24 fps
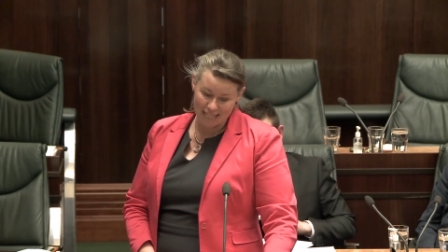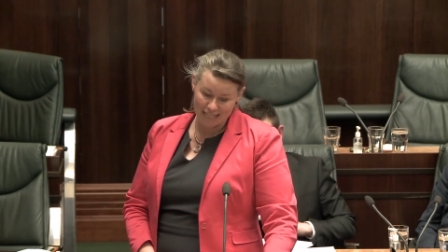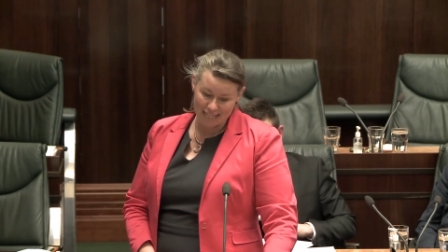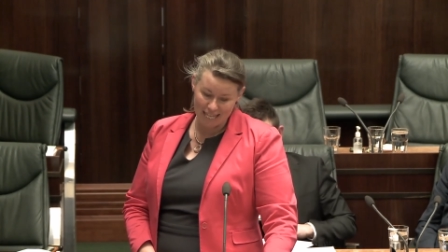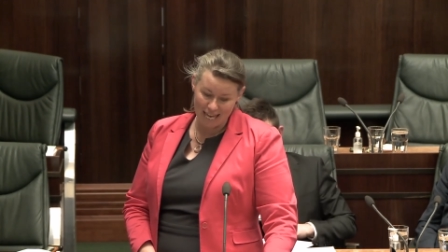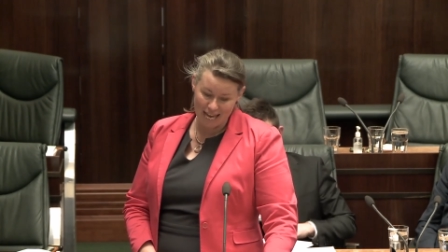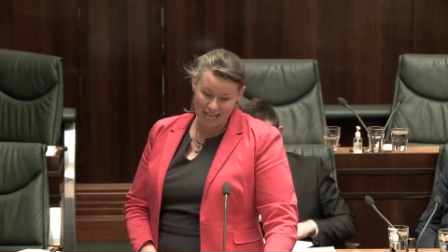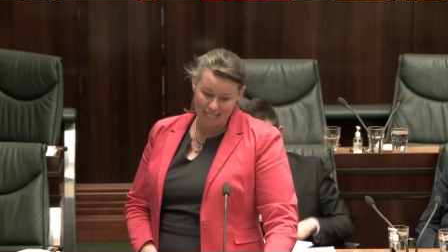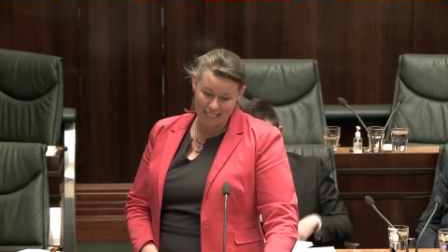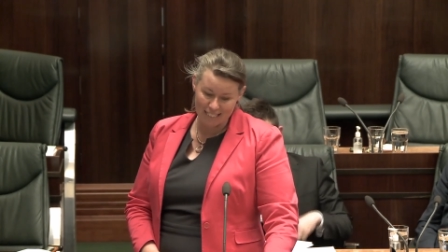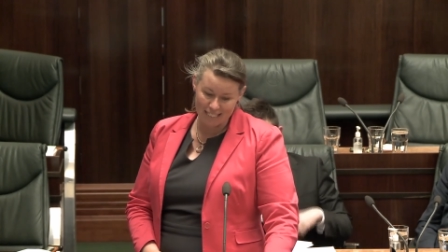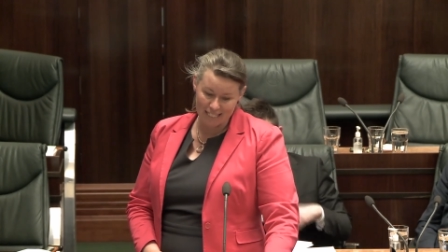
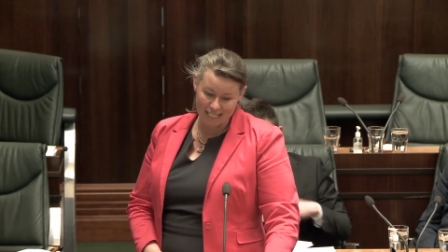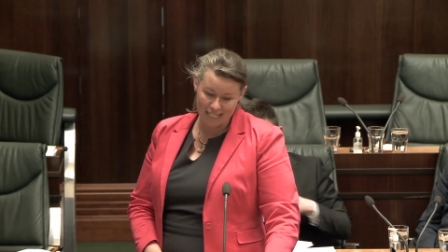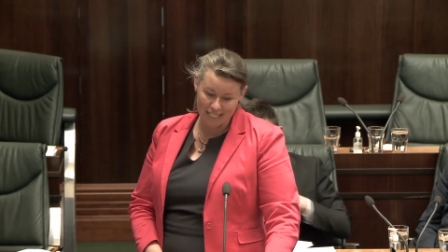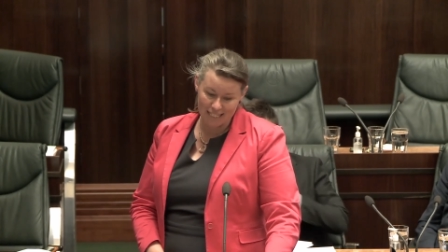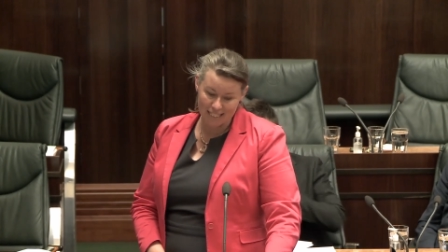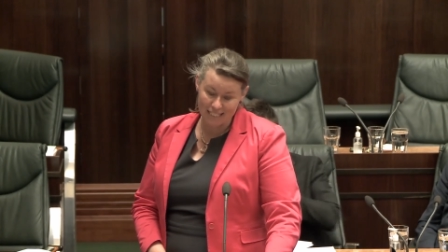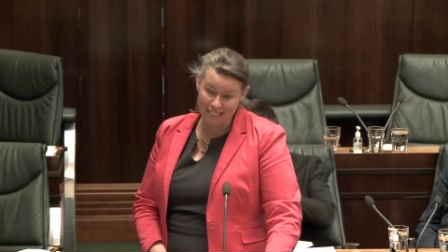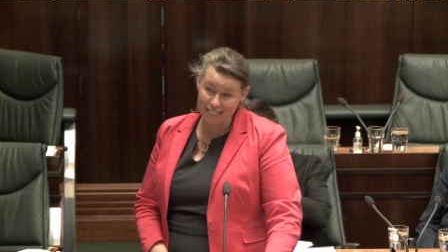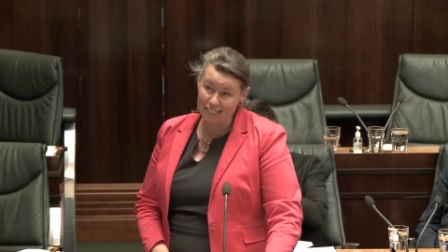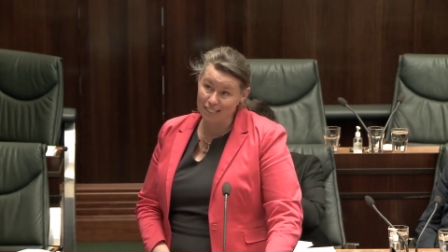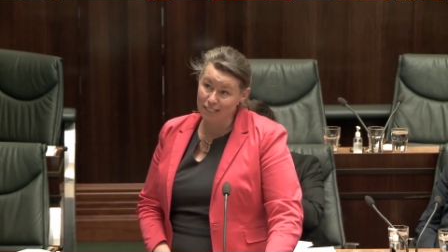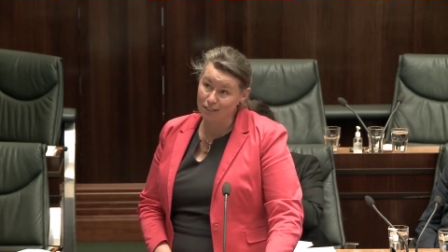that
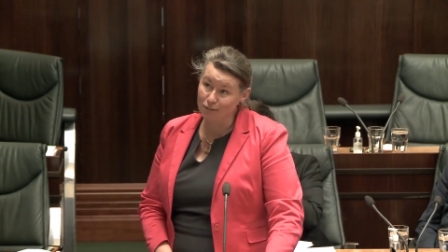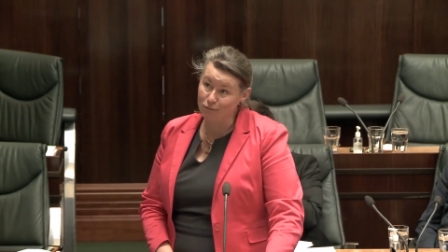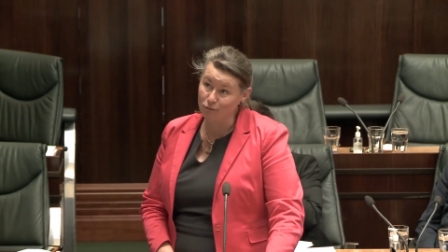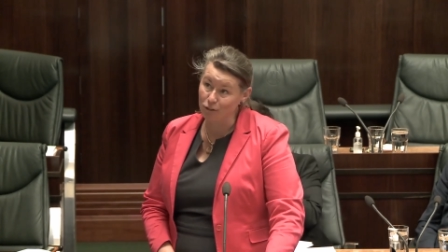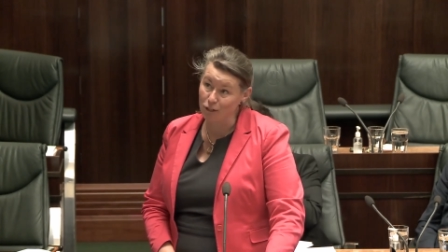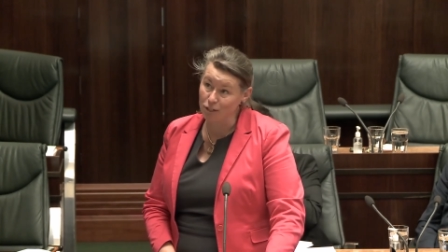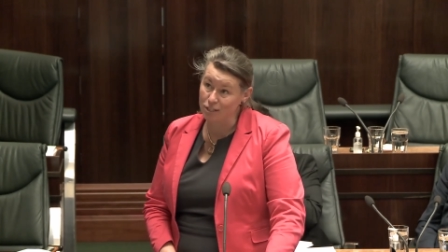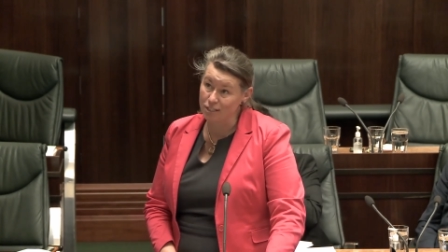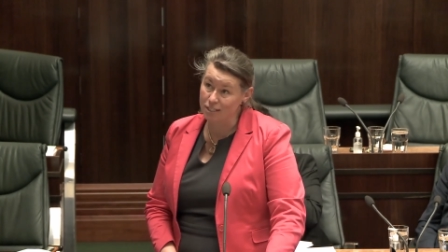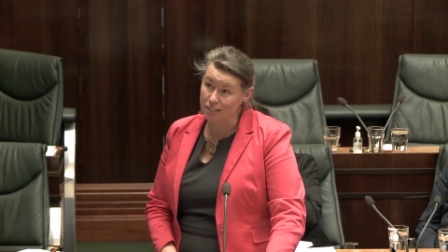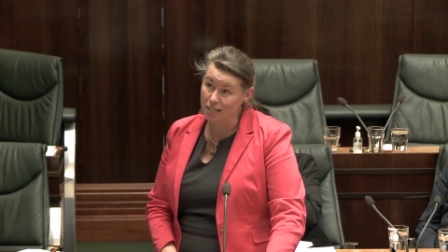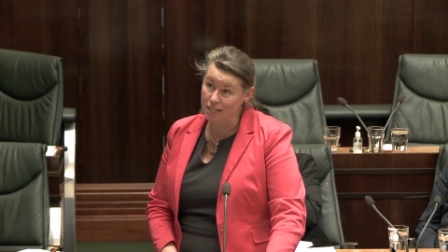the City of
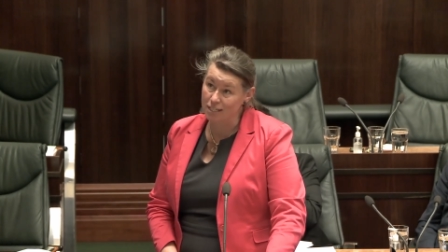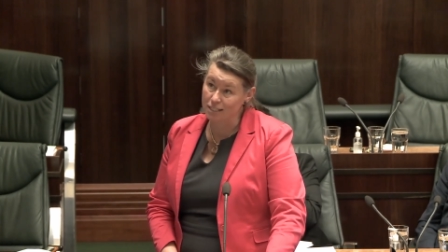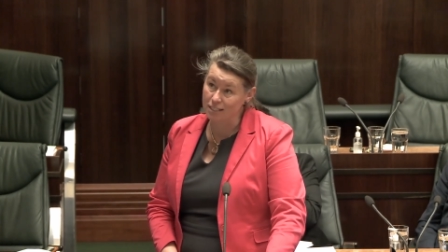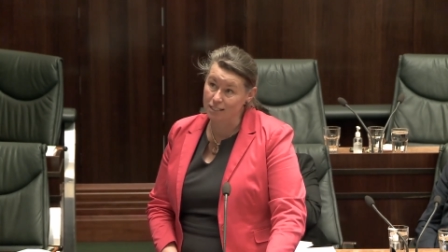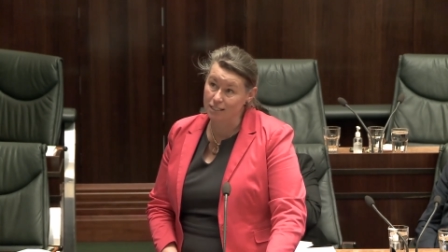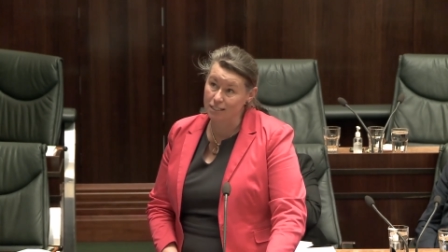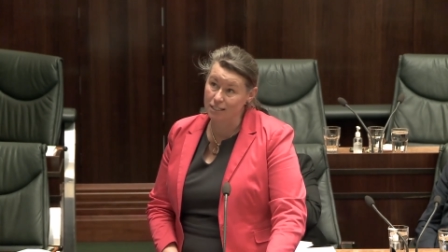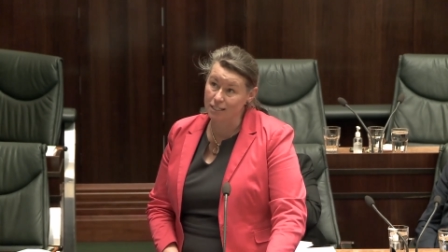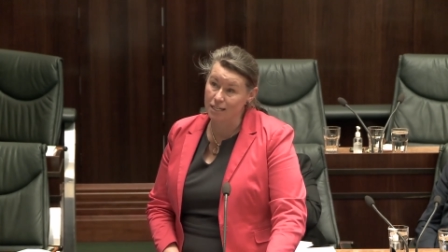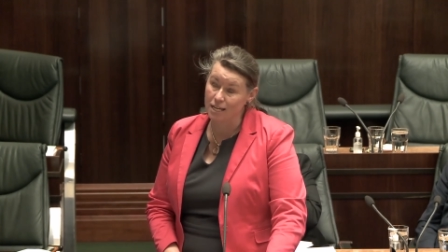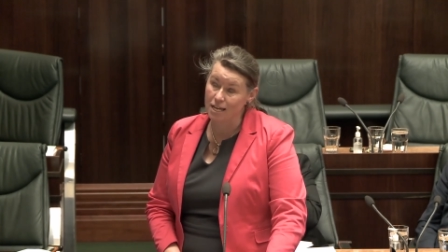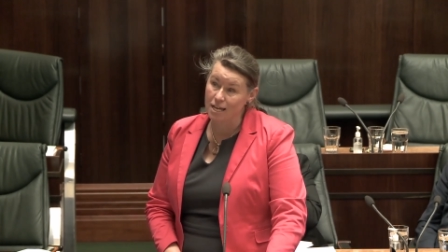
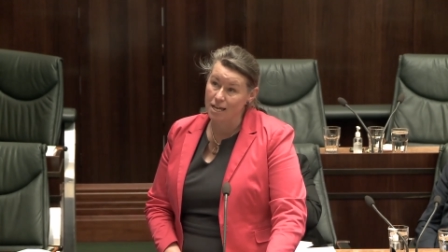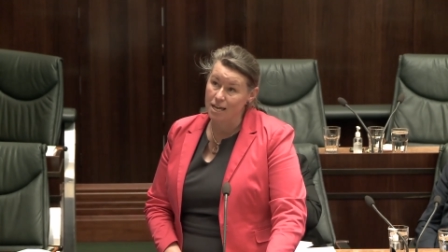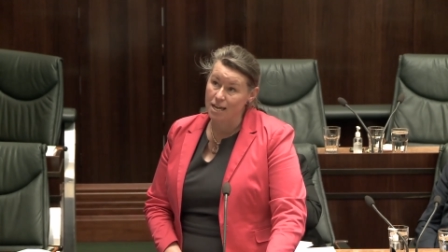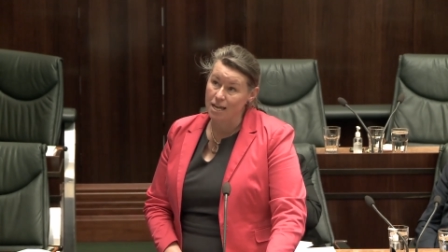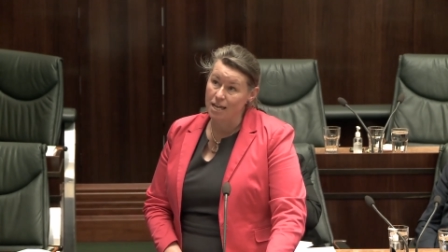Launceston